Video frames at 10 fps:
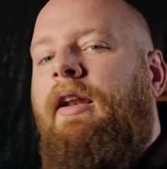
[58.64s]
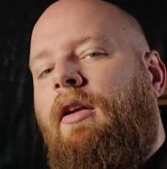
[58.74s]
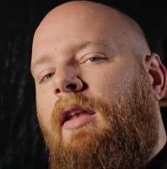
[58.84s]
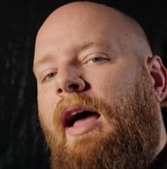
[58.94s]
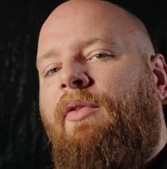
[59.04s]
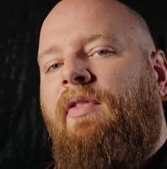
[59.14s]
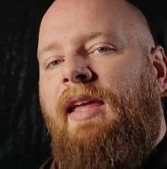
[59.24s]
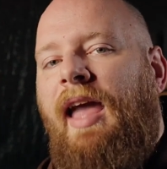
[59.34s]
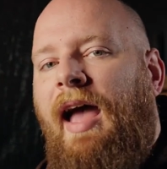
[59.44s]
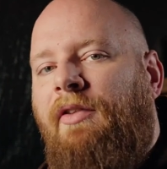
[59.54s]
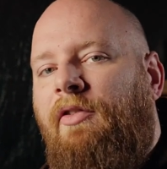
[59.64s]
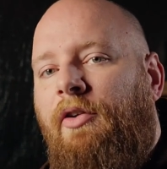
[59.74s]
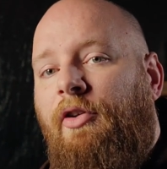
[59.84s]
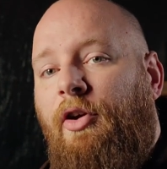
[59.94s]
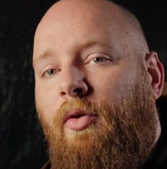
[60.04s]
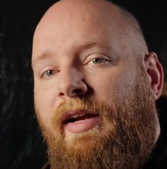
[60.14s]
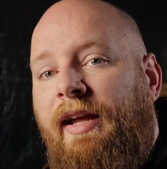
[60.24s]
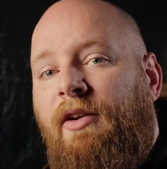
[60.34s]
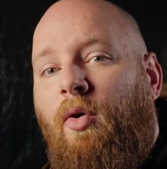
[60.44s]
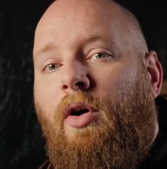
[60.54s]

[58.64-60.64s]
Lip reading: it allows the caster to create